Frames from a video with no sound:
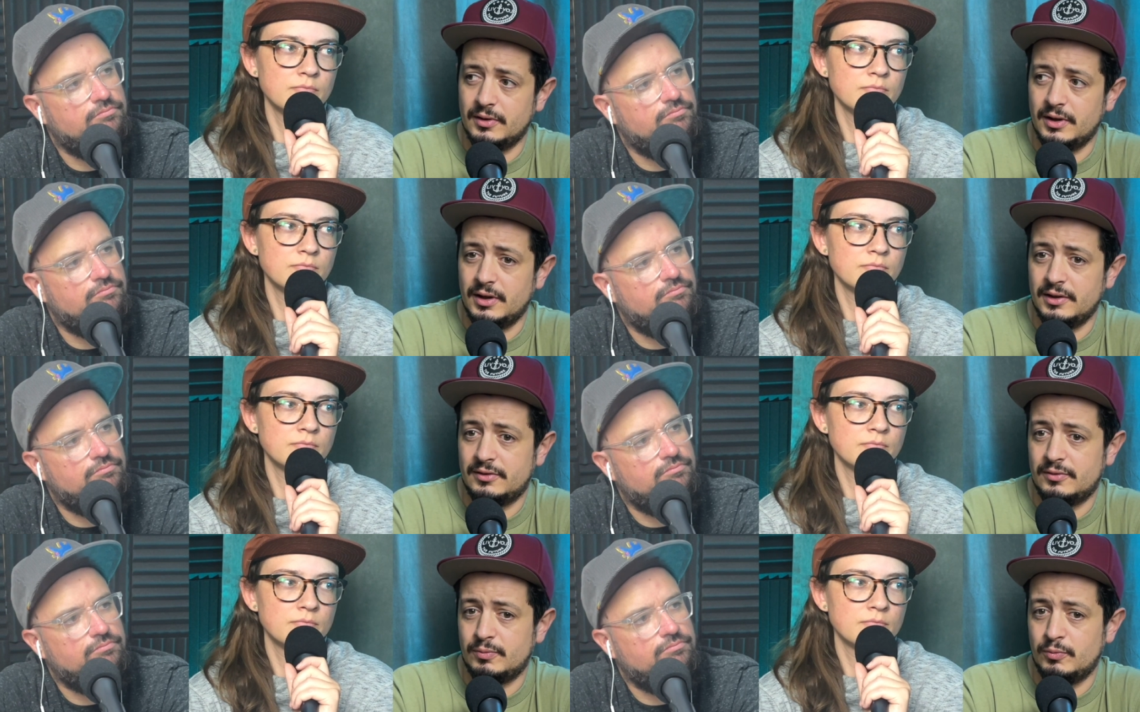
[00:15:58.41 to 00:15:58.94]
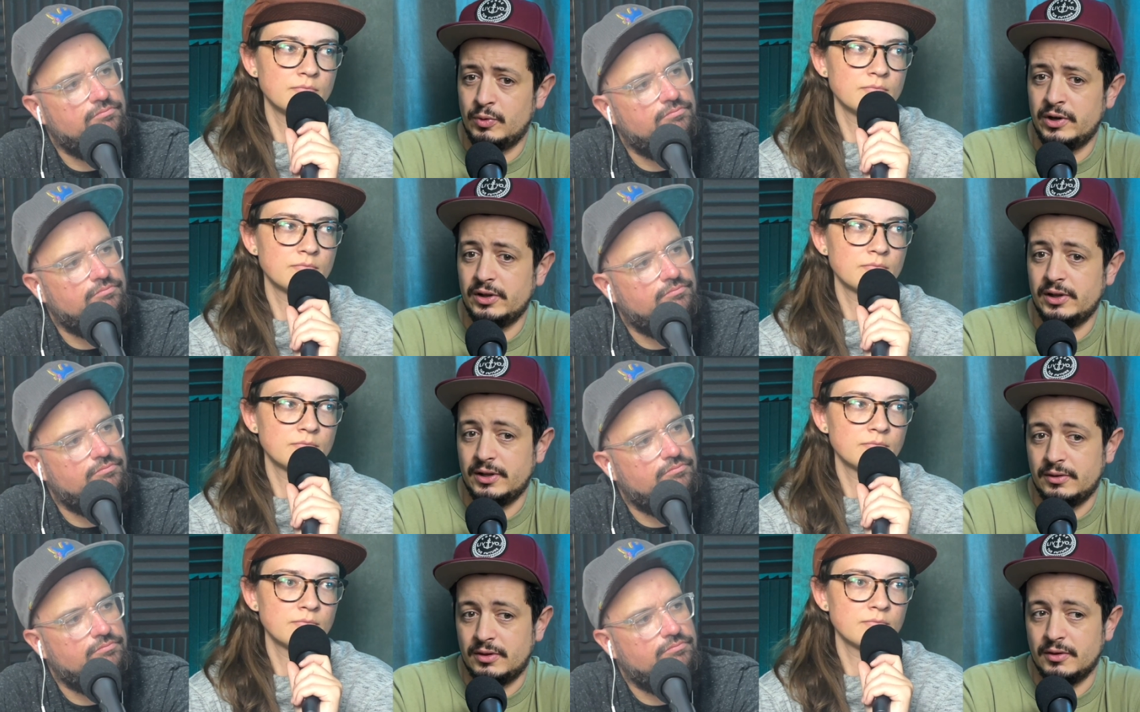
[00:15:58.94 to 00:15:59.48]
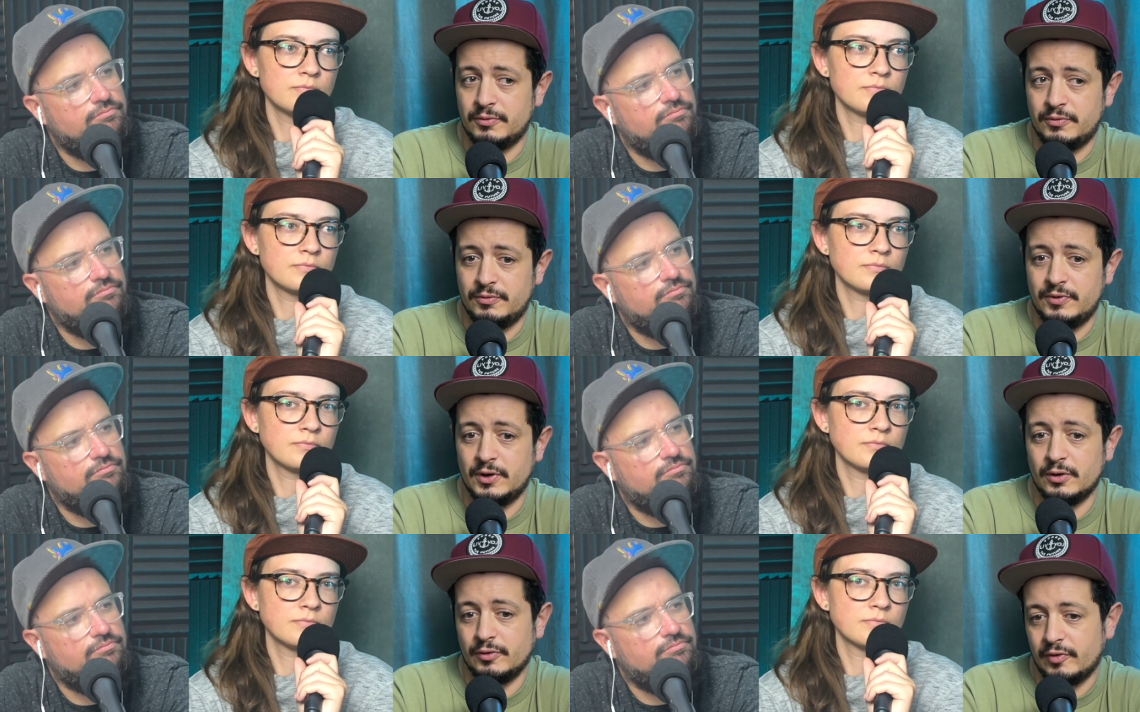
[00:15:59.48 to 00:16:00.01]
Speaker 1: it's really the
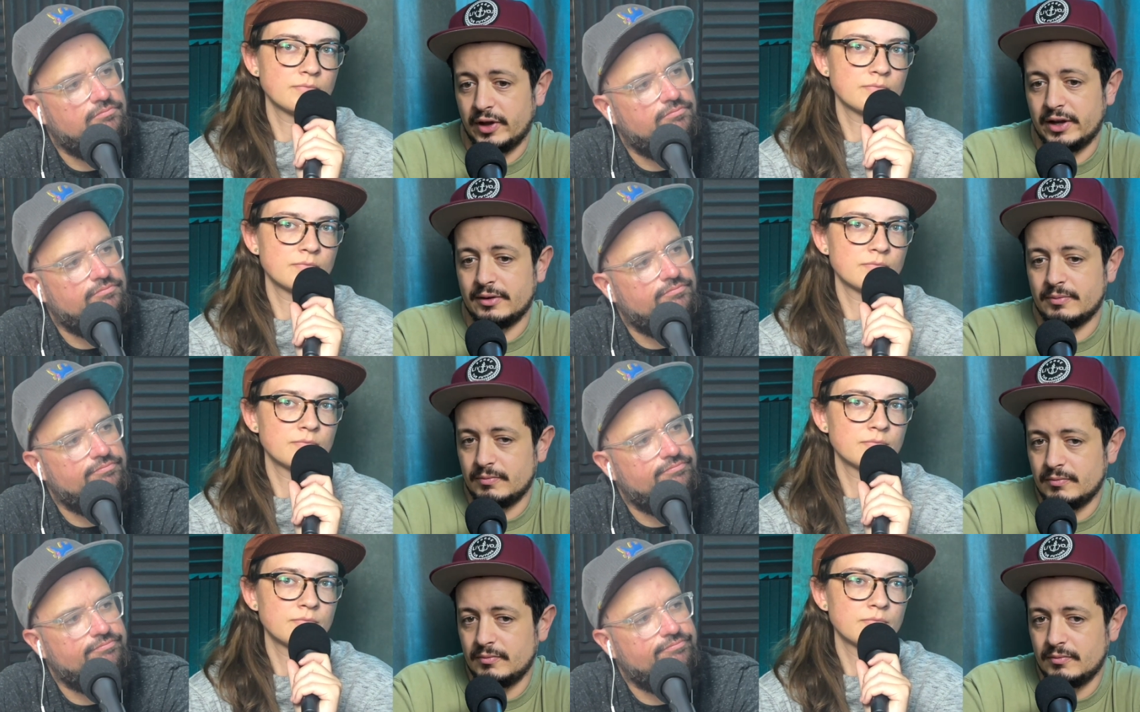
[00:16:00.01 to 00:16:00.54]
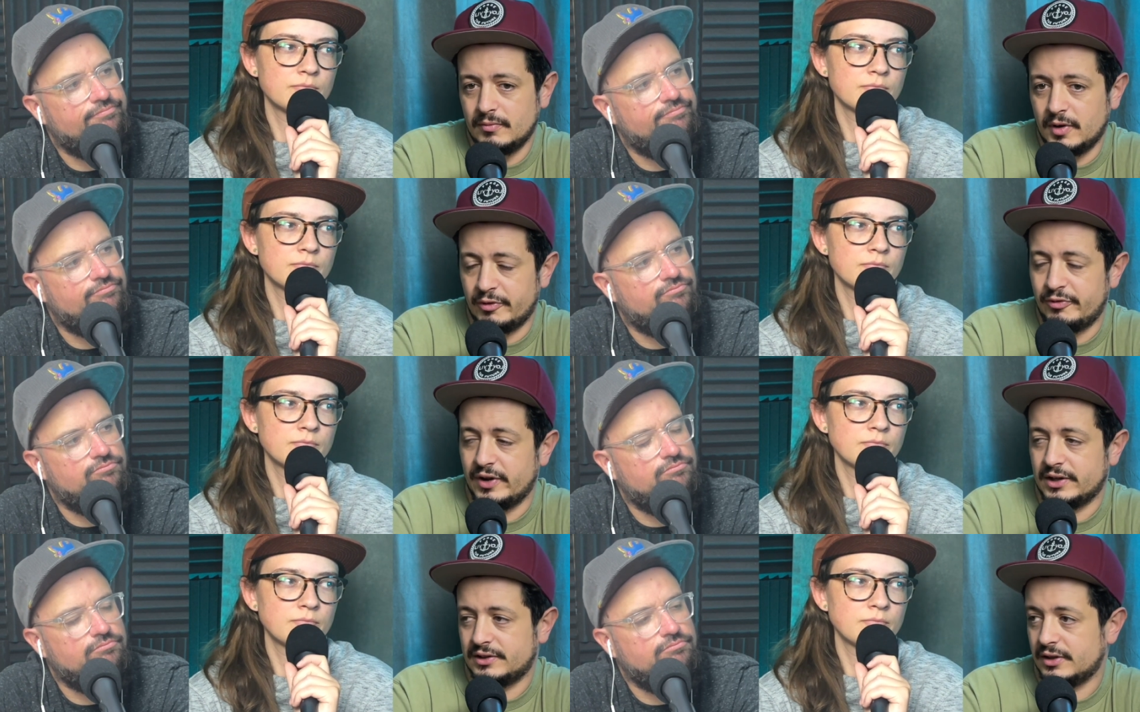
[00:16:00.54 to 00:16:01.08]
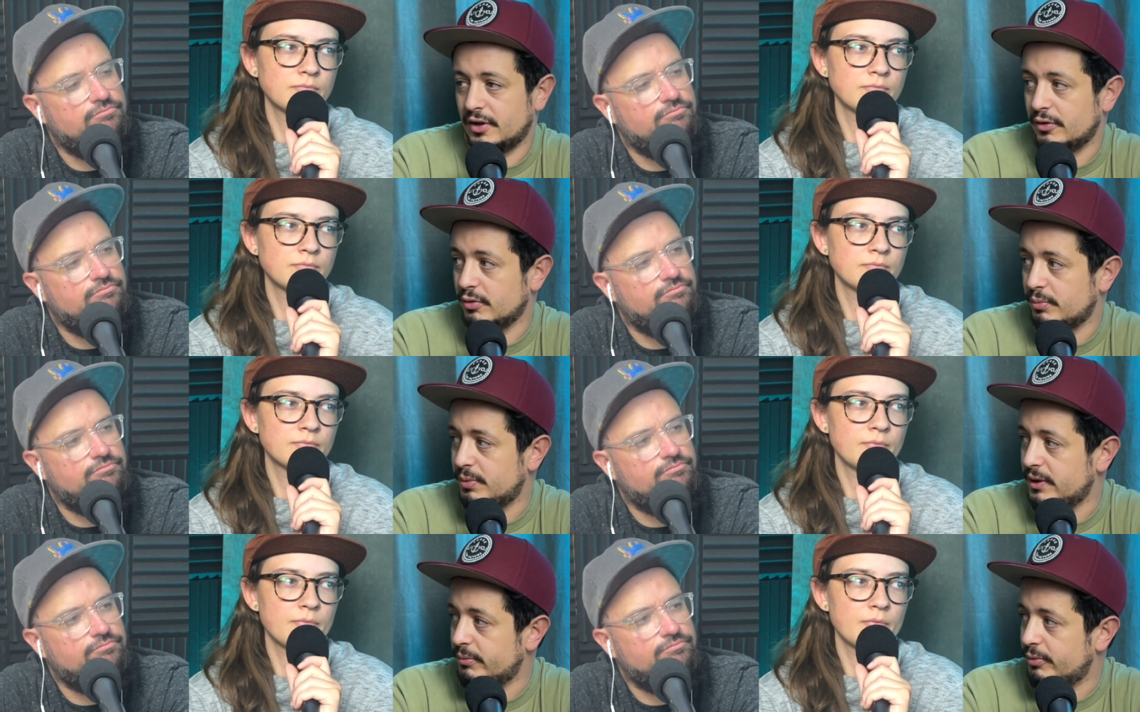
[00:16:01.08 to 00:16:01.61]
fear of like affecting other
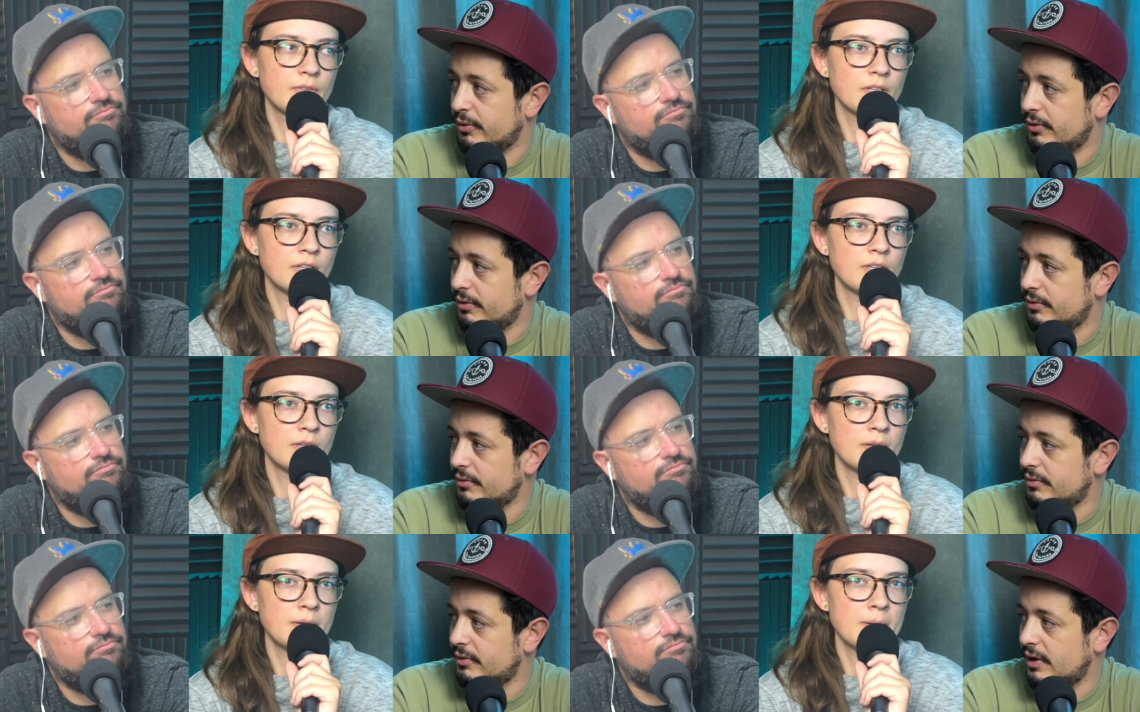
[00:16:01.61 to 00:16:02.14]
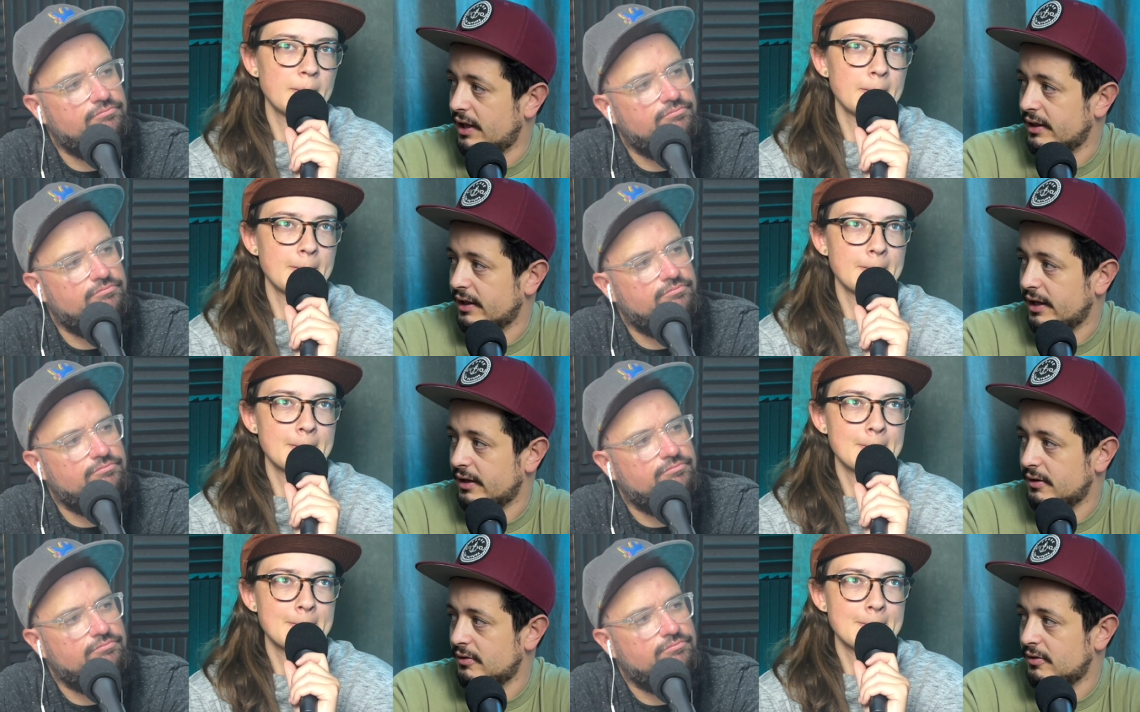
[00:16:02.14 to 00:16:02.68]
people and like